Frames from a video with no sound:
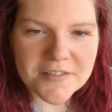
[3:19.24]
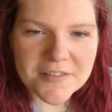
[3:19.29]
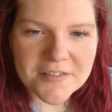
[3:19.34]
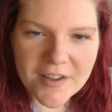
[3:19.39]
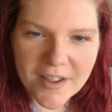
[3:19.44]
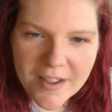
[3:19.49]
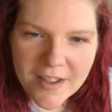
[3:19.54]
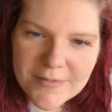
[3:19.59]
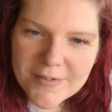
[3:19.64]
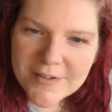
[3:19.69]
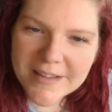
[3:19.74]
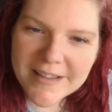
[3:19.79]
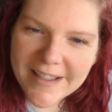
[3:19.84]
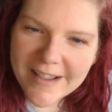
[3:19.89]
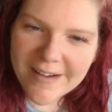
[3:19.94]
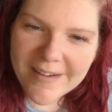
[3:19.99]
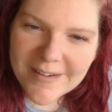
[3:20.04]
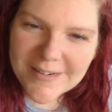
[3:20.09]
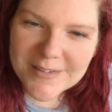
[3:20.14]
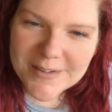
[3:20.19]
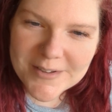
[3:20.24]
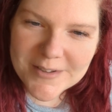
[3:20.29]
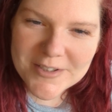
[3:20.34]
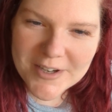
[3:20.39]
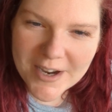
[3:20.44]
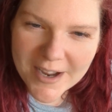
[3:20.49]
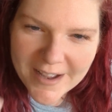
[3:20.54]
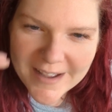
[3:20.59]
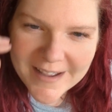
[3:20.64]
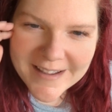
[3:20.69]
loved the character
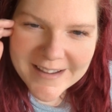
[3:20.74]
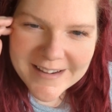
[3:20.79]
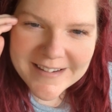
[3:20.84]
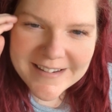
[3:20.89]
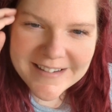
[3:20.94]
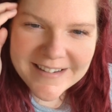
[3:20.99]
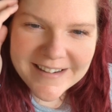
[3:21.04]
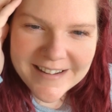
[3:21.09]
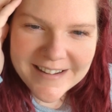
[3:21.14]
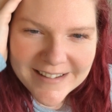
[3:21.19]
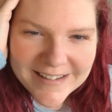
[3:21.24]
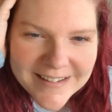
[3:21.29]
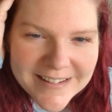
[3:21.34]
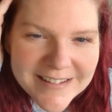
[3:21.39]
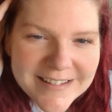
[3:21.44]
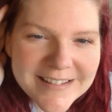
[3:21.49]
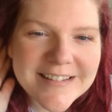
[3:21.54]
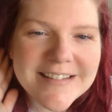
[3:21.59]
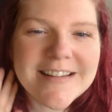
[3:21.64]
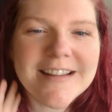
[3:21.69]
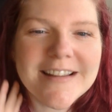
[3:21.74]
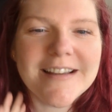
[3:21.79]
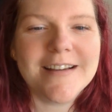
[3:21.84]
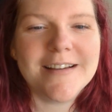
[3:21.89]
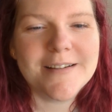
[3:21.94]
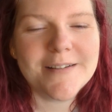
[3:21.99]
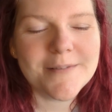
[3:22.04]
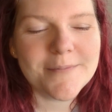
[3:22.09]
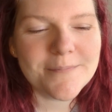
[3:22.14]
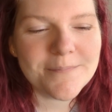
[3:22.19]
John in
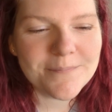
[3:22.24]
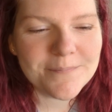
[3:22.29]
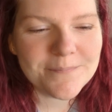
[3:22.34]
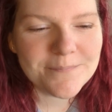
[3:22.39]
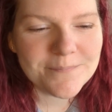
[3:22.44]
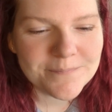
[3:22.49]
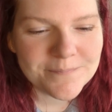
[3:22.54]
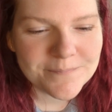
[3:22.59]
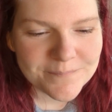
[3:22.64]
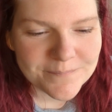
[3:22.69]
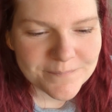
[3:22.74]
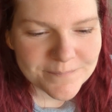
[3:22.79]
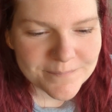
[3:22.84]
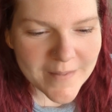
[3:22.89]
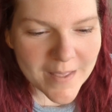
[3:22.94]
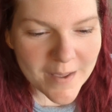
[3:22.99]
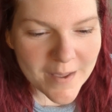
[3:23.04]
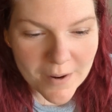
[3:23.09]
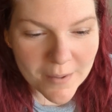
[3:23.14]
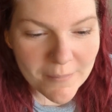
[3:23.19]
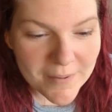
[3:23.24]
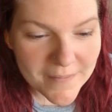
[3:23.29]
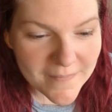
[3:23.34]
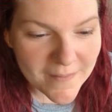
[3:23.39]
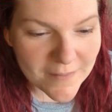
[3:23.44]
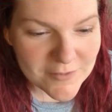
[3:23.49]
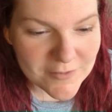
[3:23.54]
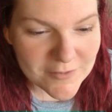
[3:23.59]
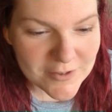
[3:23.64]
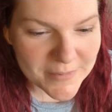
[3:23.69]
probably
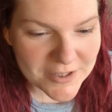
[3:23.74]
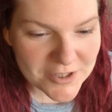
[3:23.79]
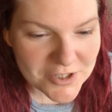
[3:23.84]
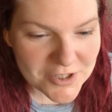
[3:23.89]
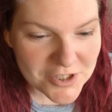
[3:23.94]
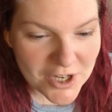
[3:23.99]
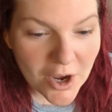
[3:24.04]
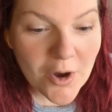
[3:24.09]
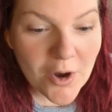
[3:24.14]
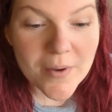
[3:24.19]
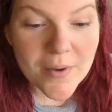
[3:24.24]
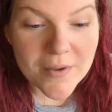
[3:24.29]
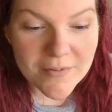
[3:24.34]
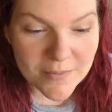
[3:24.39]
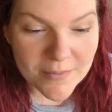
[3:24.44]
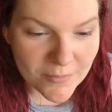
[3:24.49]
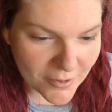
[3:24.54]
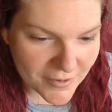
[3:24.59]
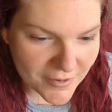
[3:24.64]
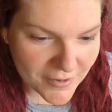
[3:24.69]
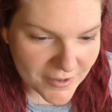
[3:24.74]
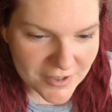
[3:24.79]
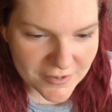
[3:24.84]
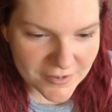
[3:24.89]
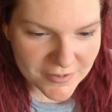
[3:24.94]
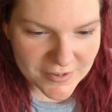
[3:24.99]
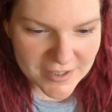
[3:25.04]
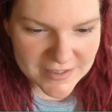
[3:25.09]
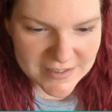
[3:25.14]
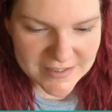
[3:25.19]
loved him in the show even more than
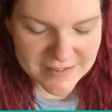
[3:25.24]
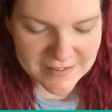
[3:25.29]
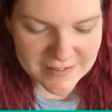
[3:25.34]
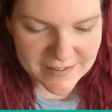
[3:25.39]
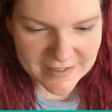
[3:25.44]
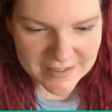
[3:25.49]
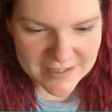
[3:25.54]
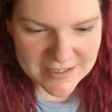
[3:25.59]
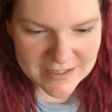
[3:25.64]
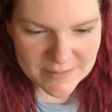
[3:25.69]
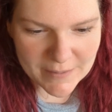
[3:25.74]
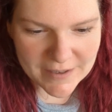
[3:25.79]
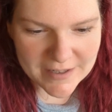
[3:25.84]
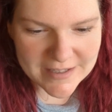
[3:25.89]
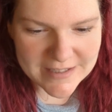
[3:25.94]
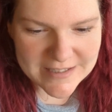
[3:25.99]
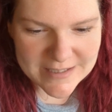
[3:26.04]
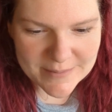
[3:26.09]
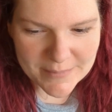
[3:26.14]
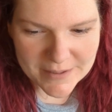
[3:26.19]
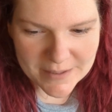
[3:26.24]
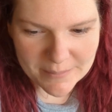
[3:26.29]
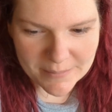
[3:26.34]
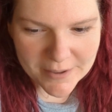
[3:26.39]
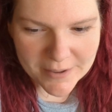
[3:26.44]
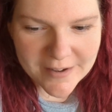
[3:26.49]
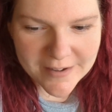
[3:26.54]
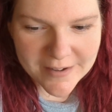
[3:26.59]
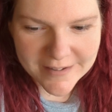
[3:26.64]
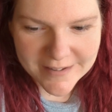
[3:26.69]
you get to experience him in the
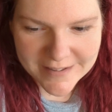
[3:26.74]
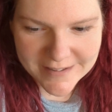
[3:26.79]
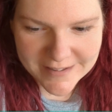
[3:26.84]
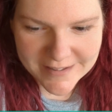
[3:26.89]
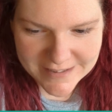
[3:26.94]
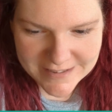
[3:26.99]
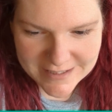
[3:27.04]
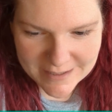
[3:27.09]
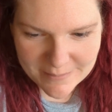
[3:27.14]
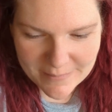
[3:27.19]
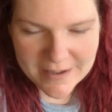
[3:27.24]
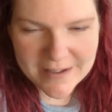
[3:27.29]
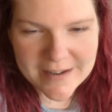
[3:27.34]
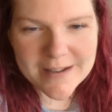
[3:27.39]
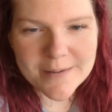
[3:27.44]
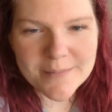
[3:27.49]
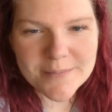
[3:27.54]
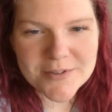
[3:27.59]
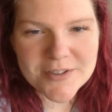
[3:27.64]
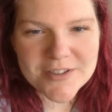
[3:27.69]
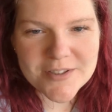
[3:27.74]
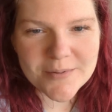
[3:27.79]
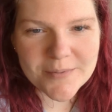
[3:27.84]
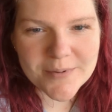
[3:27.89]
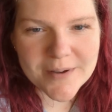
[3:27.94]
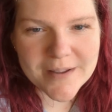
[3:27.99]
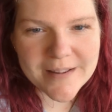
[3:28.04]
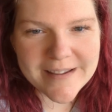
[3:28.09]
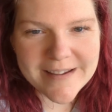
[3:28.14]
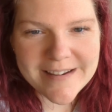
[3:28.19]
book, because they made him just a
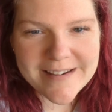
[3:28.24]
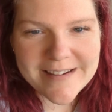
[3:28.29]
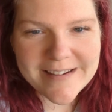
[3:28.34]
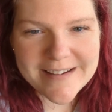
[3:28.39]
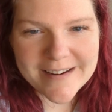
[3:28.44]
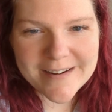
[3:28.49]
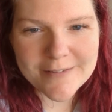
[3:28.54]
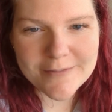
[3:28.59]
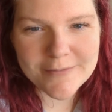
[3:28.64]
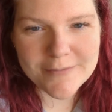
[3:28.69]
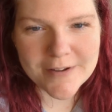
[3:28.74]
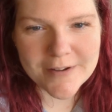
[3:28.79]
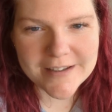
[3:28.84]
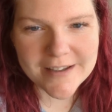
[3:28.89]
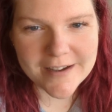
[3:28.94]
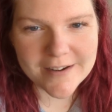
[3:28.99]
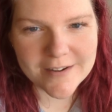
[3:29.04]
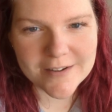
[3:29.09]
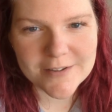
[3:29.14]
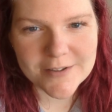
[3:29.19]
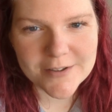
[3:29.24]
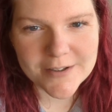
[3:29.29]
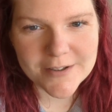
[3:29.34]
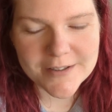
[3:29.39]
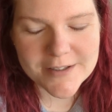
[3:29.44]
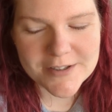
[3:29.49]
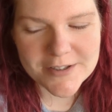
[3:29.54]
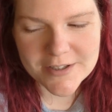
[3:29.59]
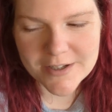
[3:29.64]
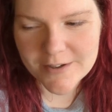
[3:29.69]
really kind of fun character
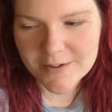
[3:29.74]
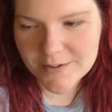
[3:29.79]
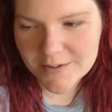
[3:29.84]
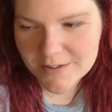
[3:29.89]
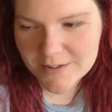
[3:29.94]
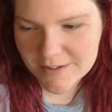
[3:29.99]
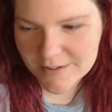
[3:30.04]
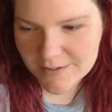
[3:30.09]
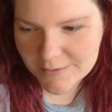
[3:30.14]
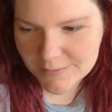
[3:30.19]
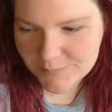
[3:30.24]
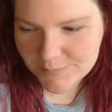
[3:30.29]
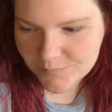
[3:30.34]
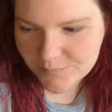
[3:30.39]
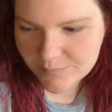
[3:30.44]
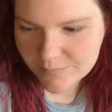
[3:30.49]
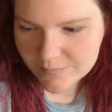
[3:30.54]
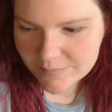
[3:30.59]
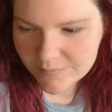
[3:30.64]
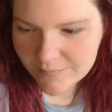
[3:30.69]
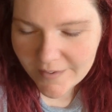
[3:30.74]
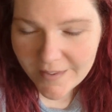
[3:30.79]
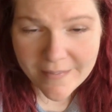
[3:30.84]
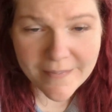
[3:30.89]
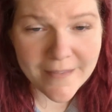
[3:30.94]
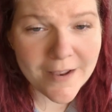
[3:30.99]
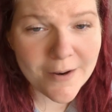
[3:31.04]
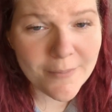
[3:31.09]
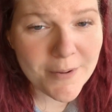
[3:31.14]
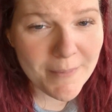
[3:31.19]
in the show. So
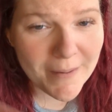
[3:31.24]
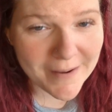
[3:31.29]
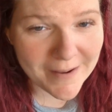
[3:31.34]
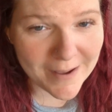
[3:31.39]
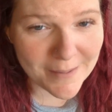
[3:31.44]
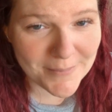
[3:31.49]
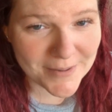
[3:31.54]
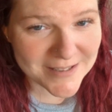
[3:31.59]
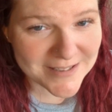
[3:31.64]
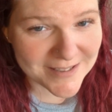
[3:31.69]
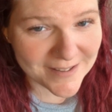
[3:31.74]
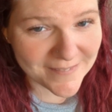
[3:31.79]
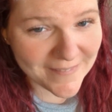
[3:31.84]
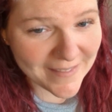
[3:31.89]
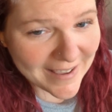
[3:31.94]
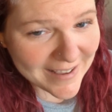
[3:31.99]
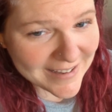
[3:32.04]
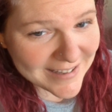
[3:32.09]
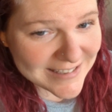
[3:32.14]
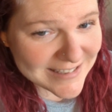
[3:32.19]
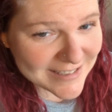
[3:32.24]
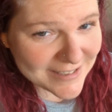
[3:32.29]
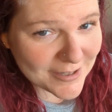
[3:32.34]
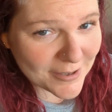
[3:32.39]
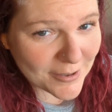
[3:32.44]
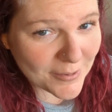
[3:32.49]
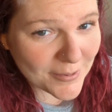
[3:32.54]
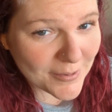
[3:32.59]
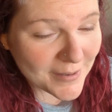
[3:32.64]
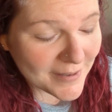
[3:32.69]
that'll be my comments on that, because I
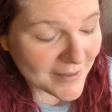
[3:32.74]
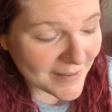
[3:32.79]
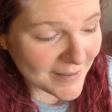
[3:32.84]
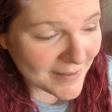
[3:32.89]
know